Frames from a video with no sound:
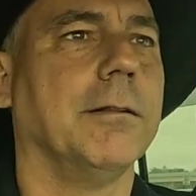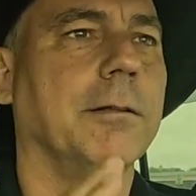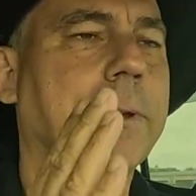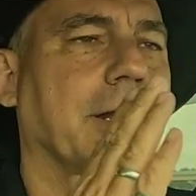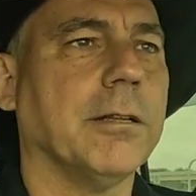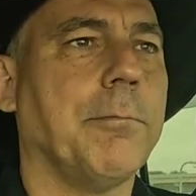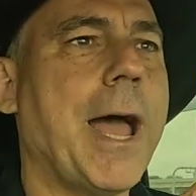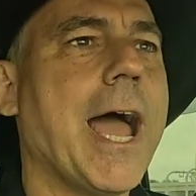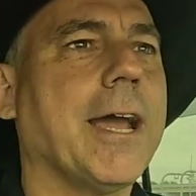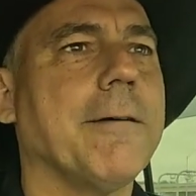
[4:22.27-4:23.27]
The middle and the
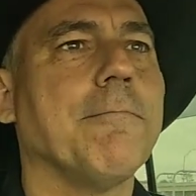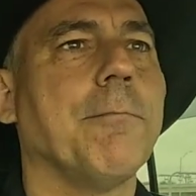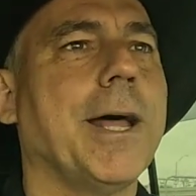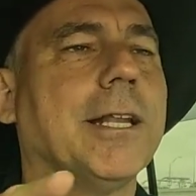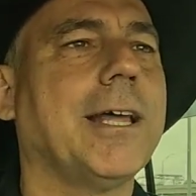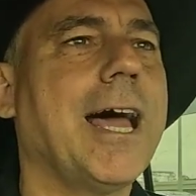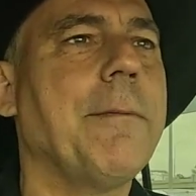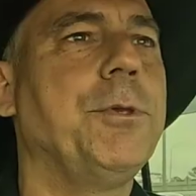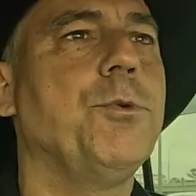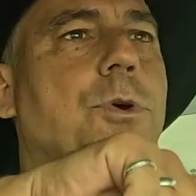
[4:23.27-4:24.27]
back, by the
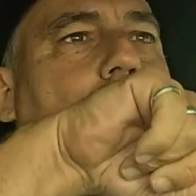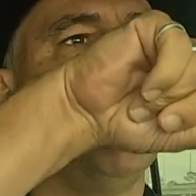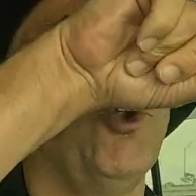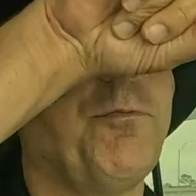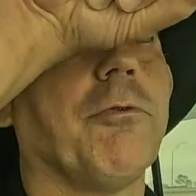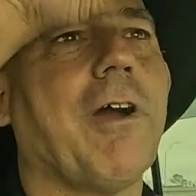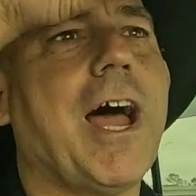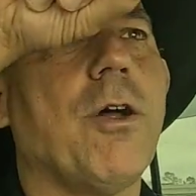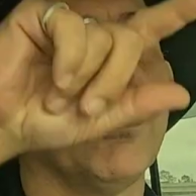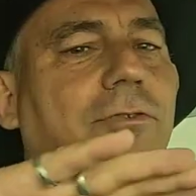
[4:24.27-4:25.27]
time you loop
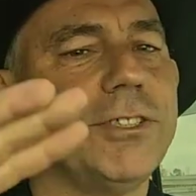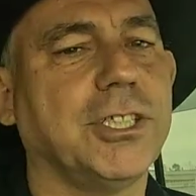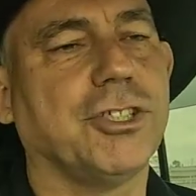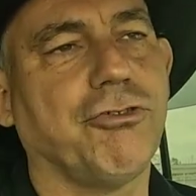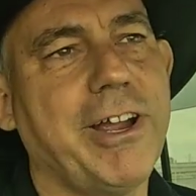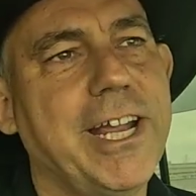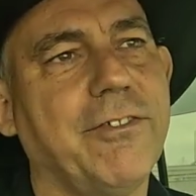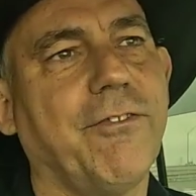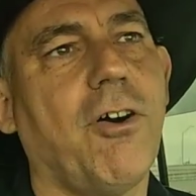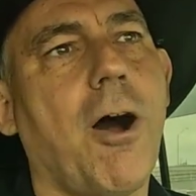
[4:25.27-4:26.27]
around and the rest of the
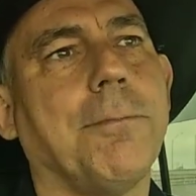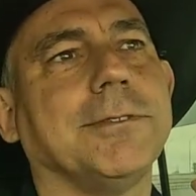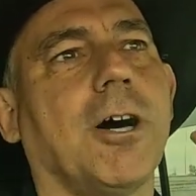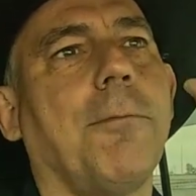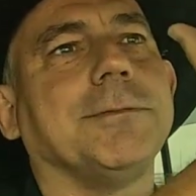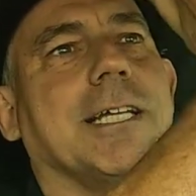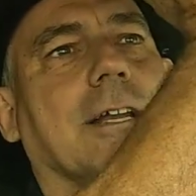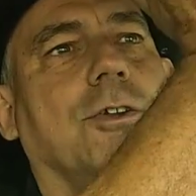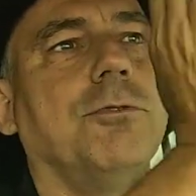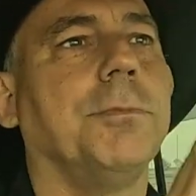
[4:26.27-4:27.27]
train ups
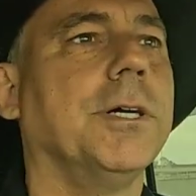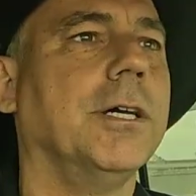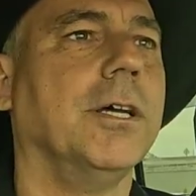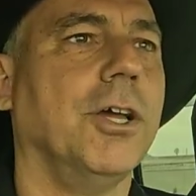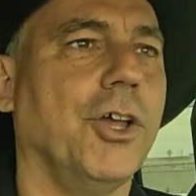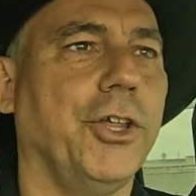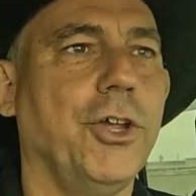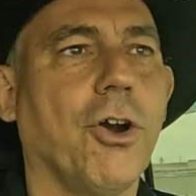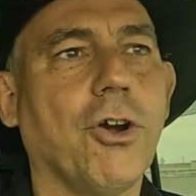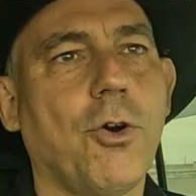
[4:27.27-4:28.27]
that loop,
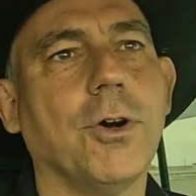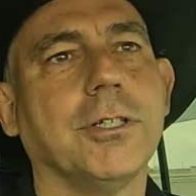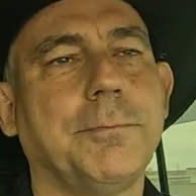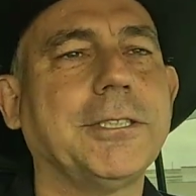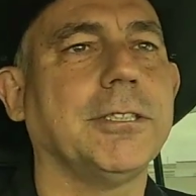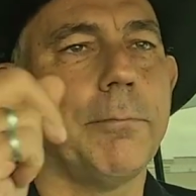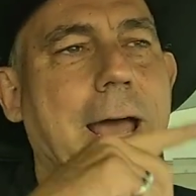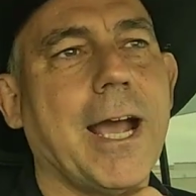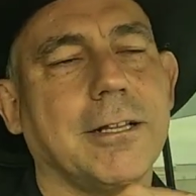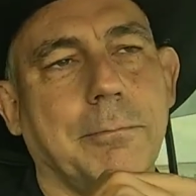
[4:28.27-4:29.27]
you are going, especially the
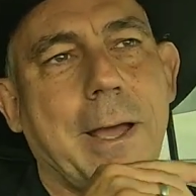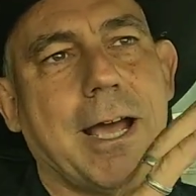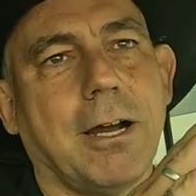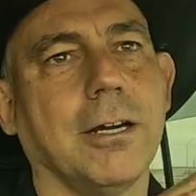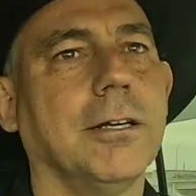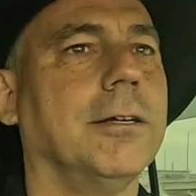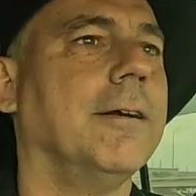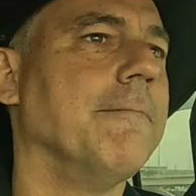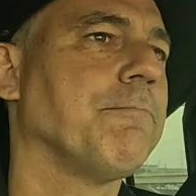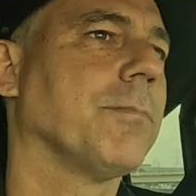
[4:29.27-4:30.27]
back car,
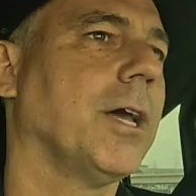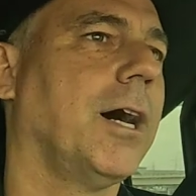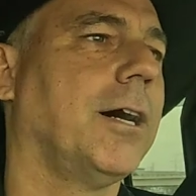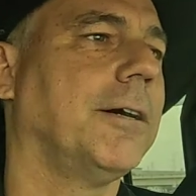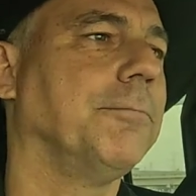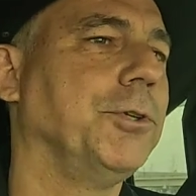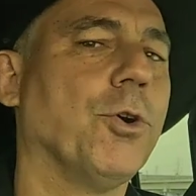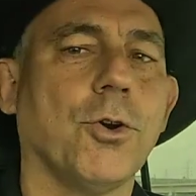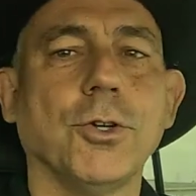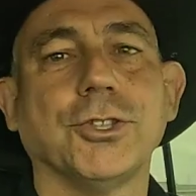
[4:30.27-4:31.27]
you
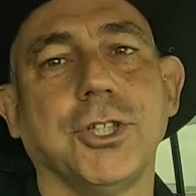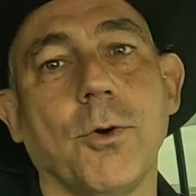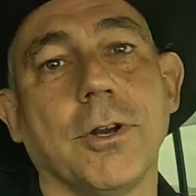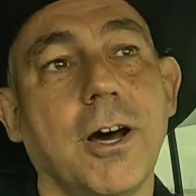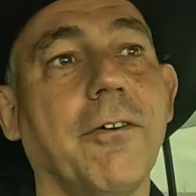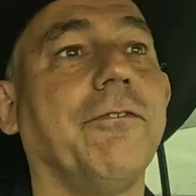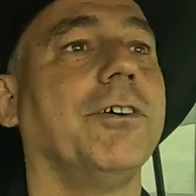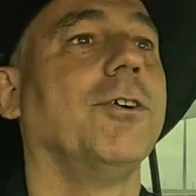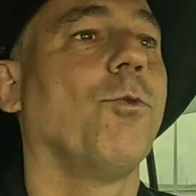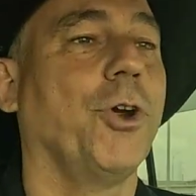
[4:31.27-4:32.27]
are going slow enough
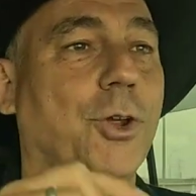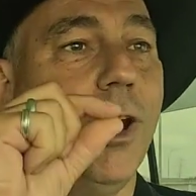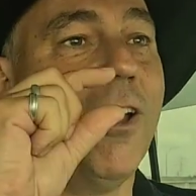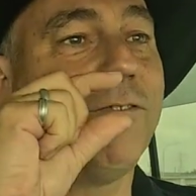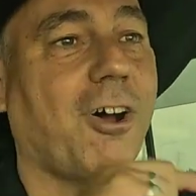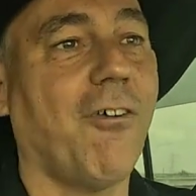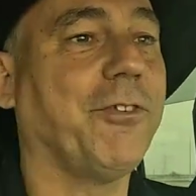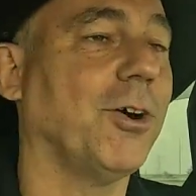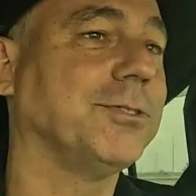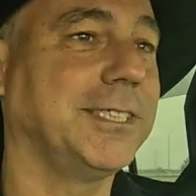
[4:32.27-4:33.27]
where you lift off
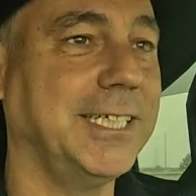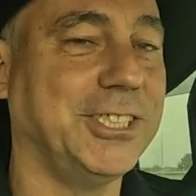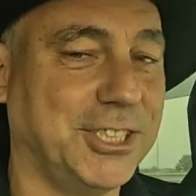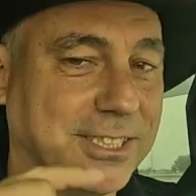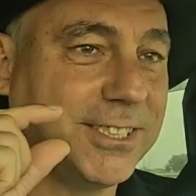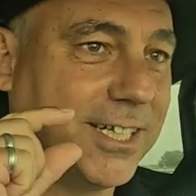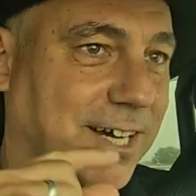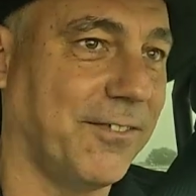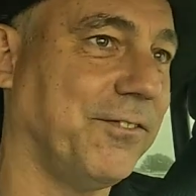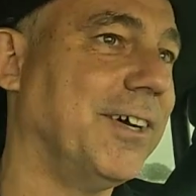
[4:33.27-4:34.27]
your seat just
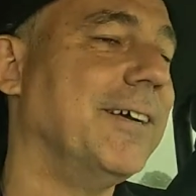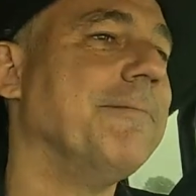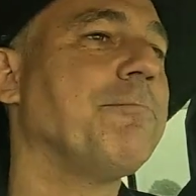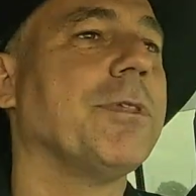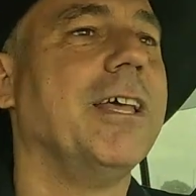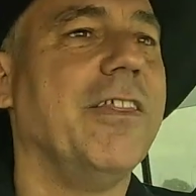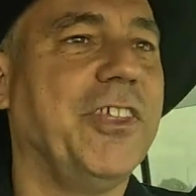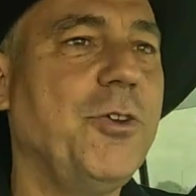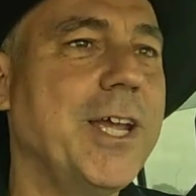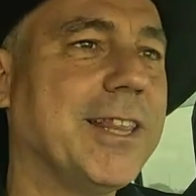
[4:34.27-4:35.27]
enough.
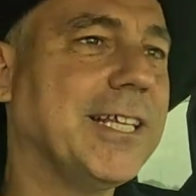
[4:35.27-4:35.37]
Then you hit